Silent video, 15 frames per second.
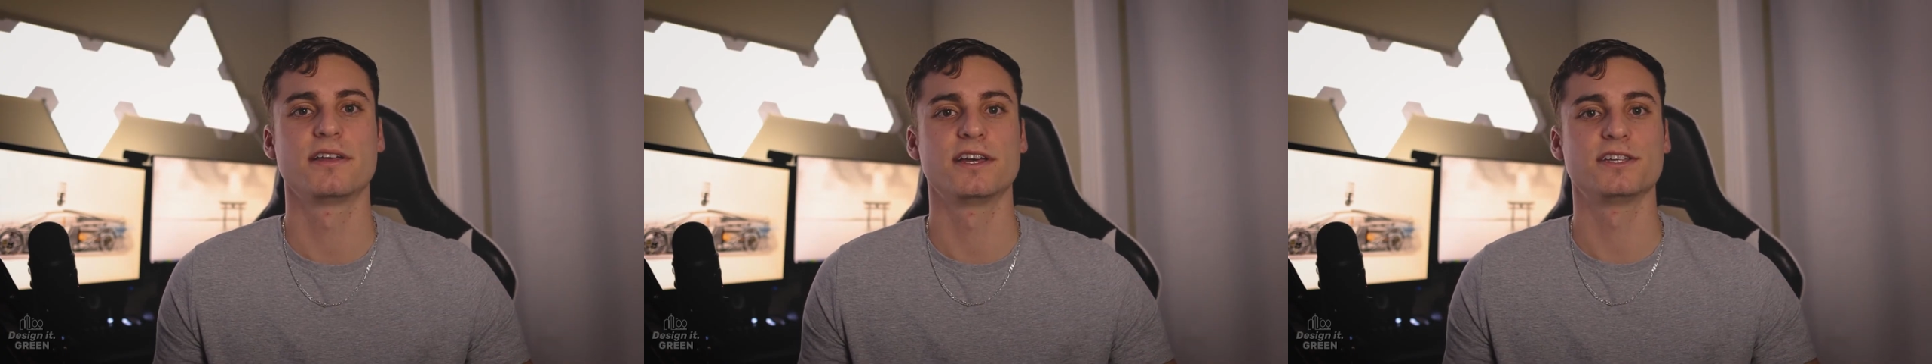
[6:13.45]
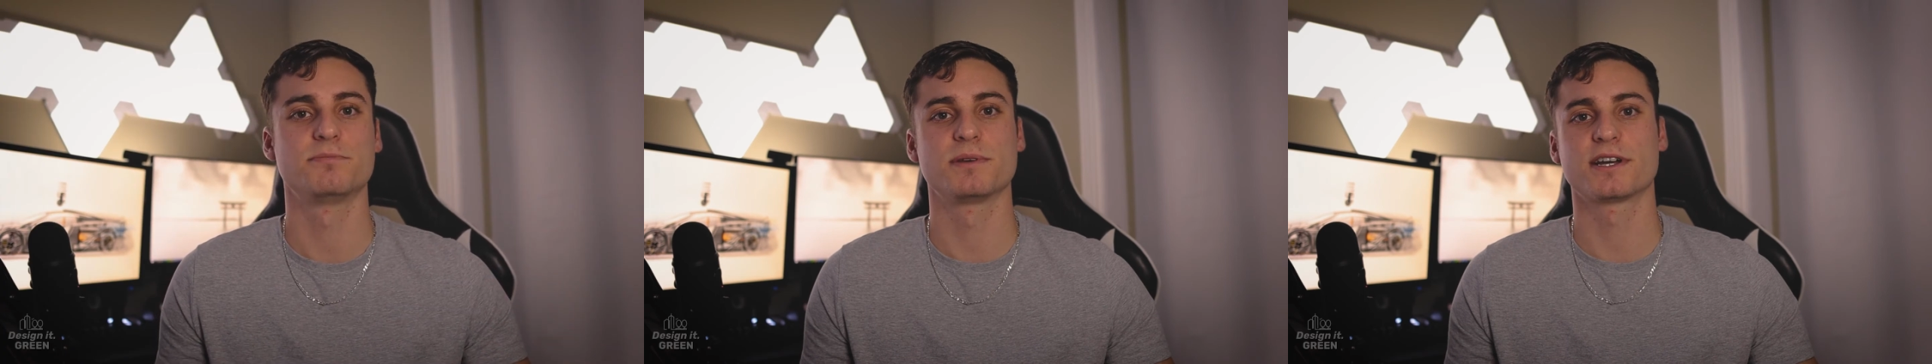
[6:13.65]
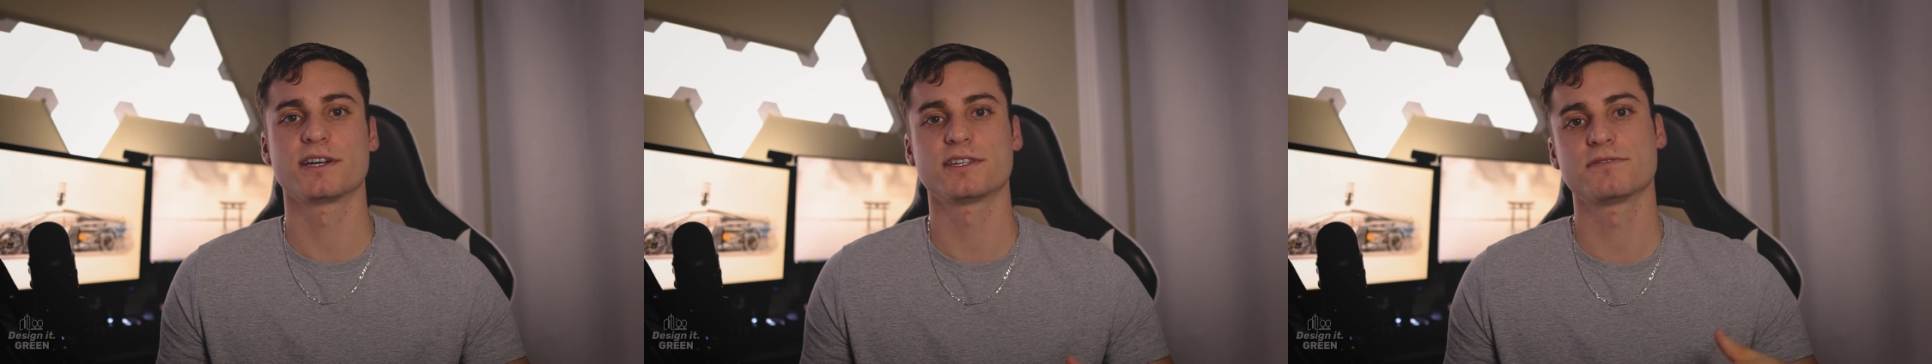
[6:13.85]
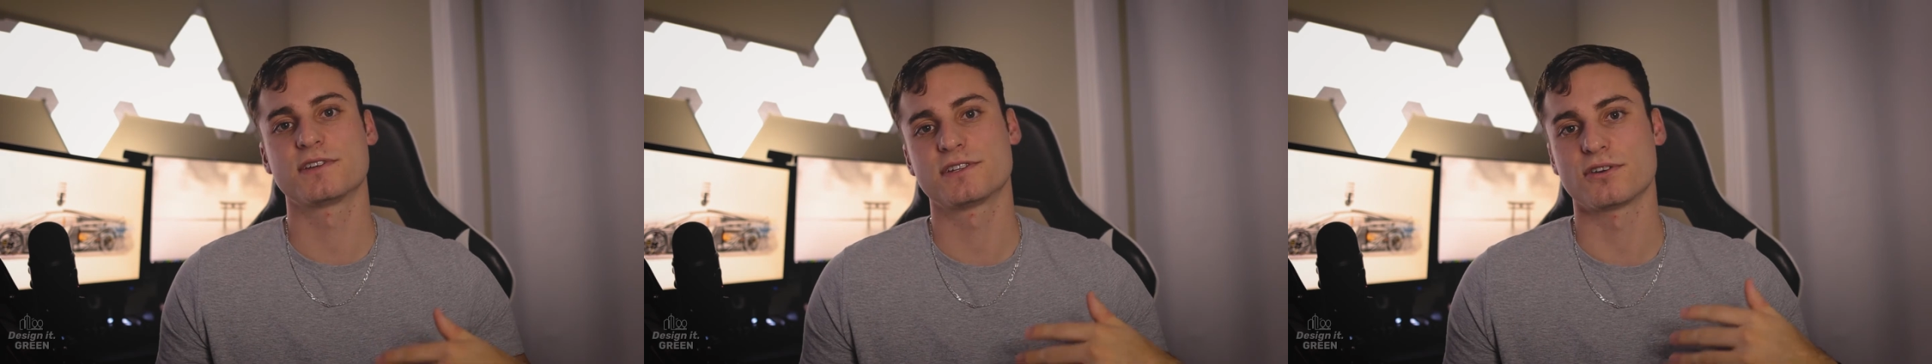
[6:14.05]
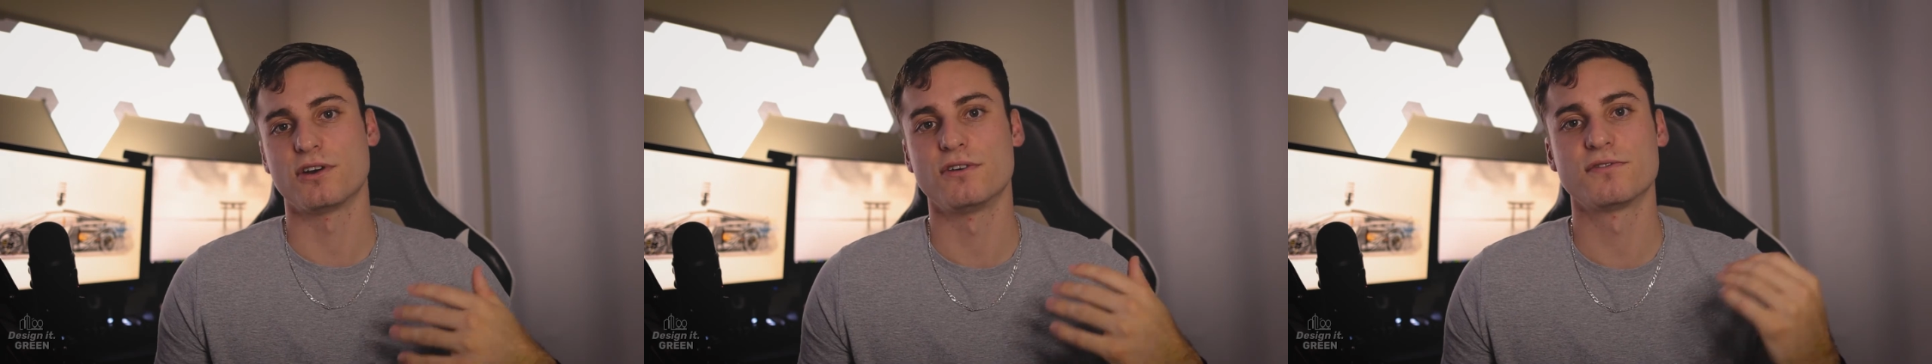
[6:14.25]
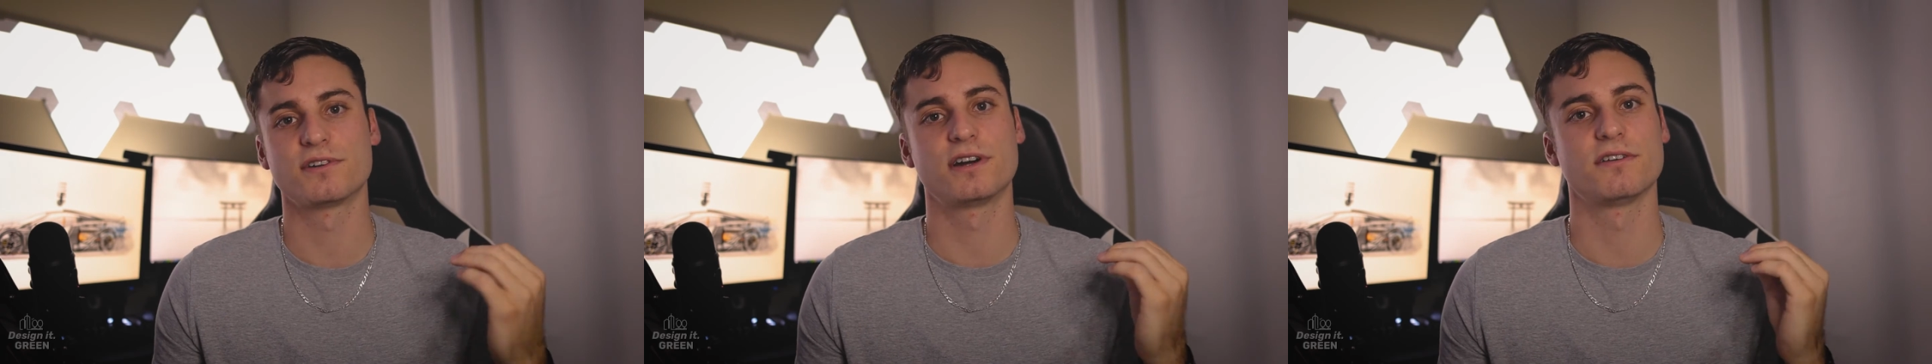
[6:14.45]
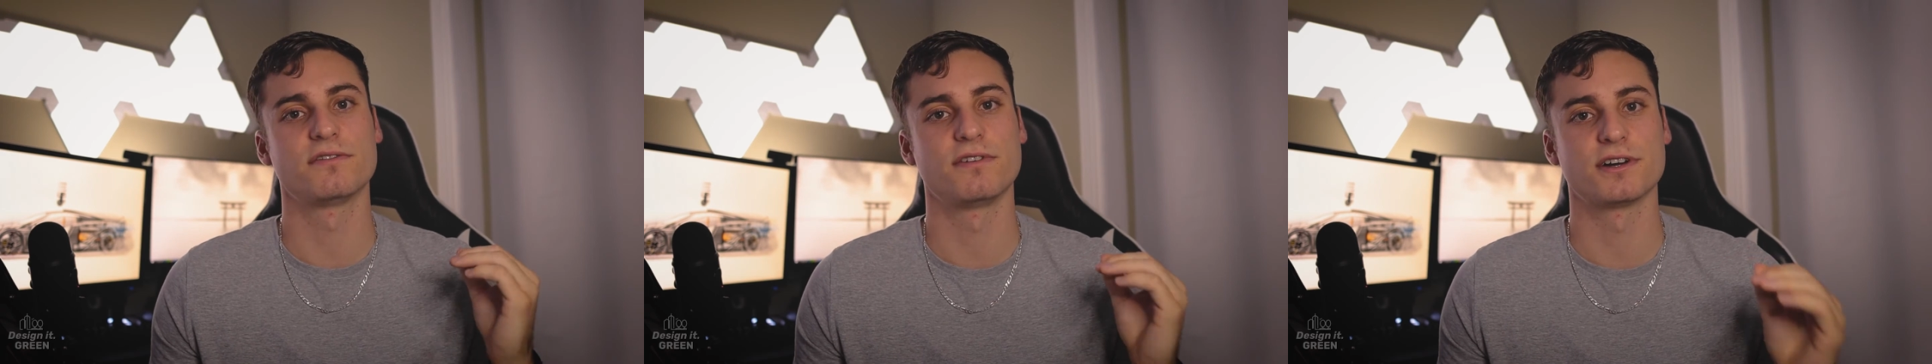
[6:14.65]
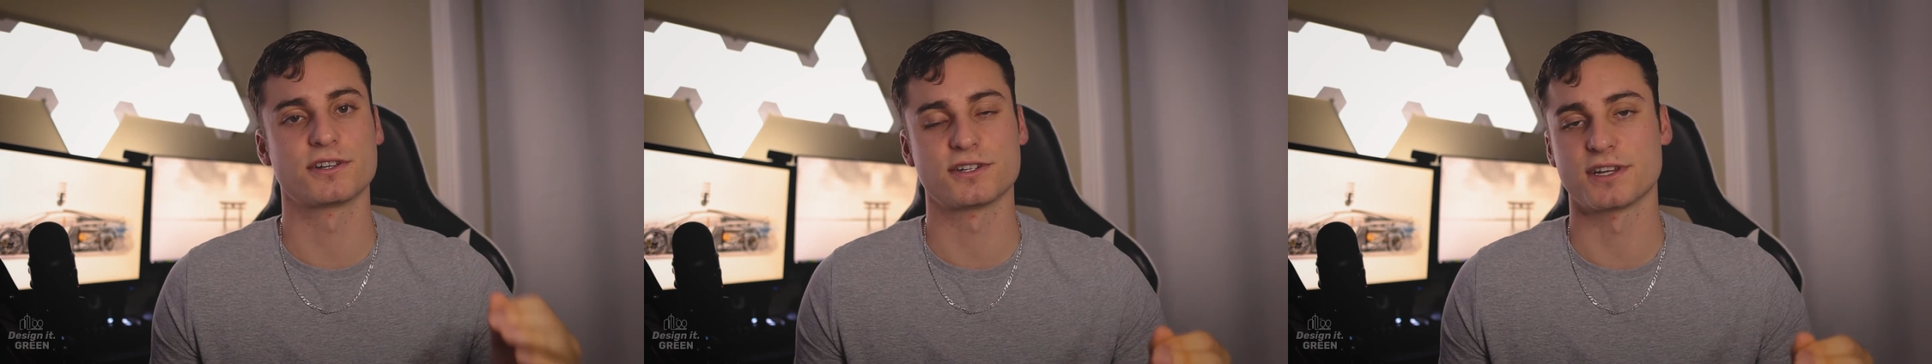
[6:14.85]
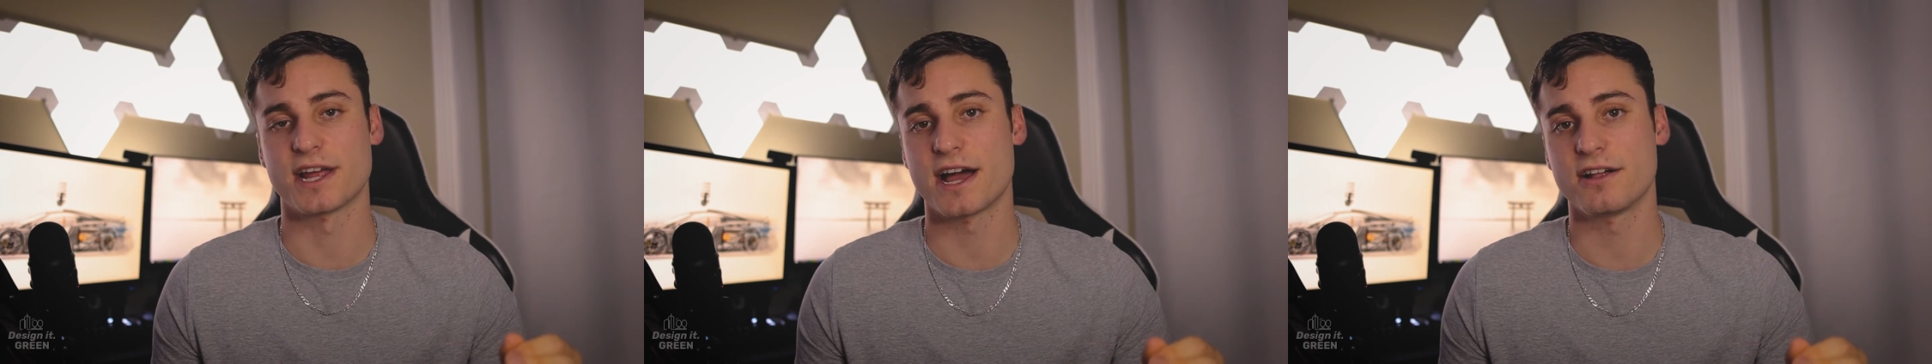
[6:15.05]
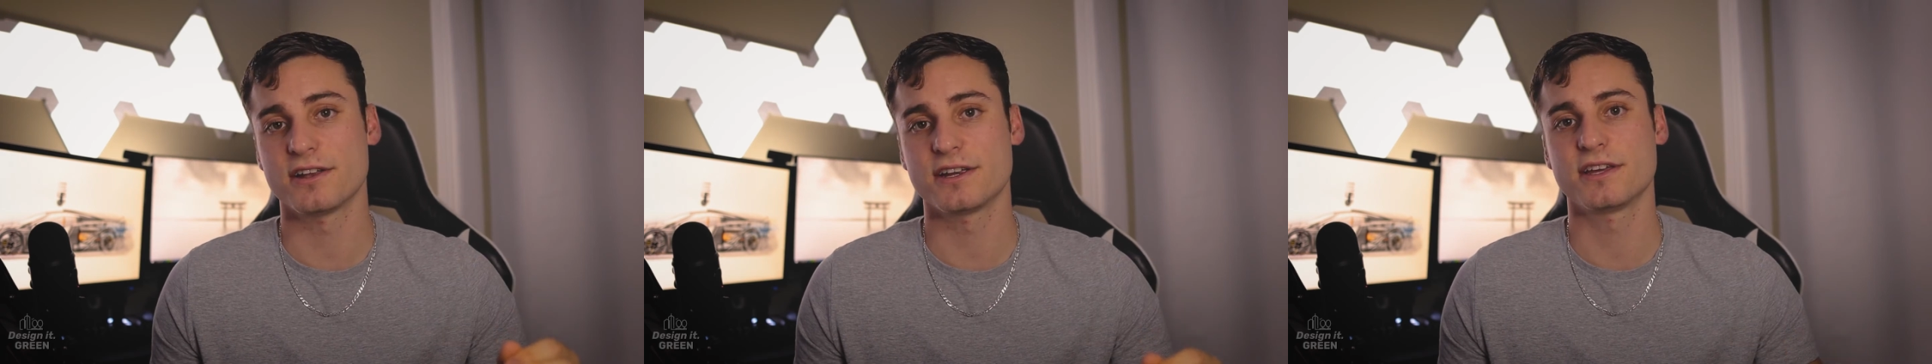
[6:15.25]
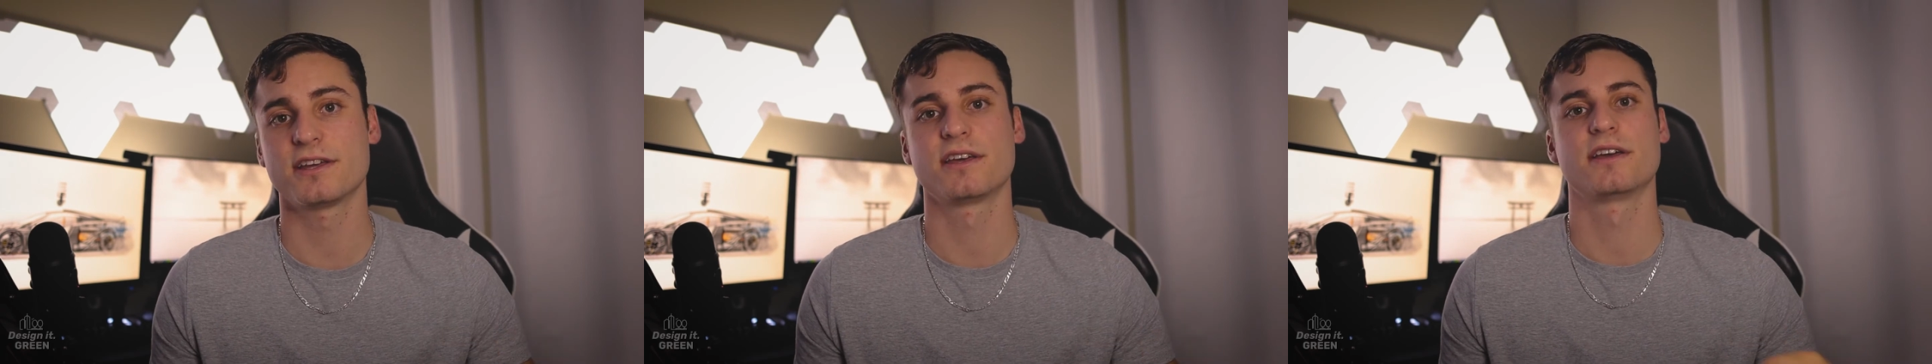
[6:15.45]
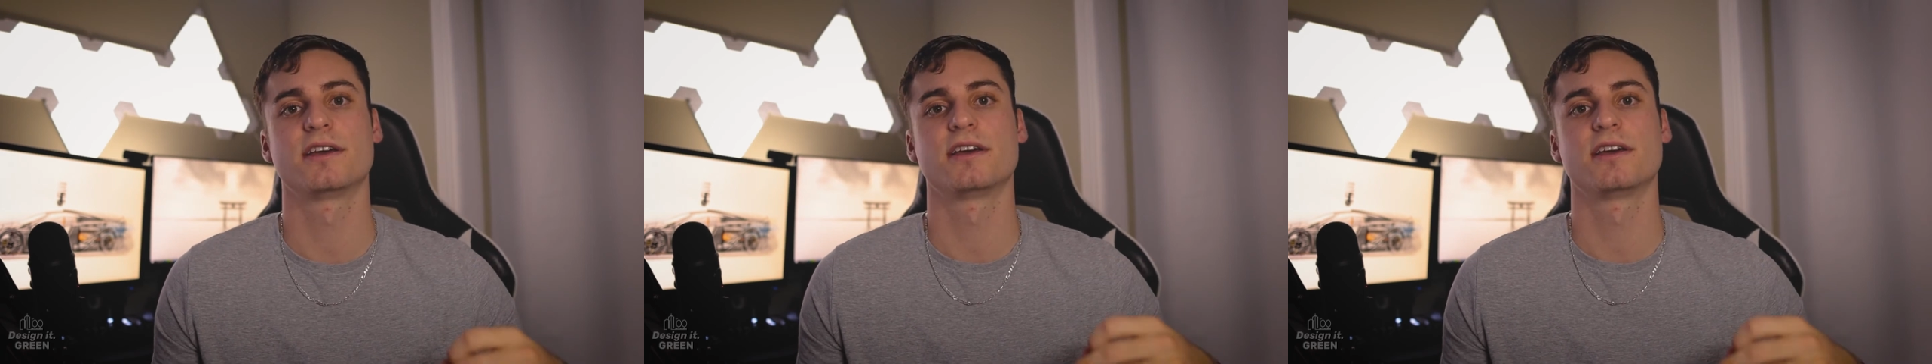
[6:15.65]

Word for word: is because of its overall functionality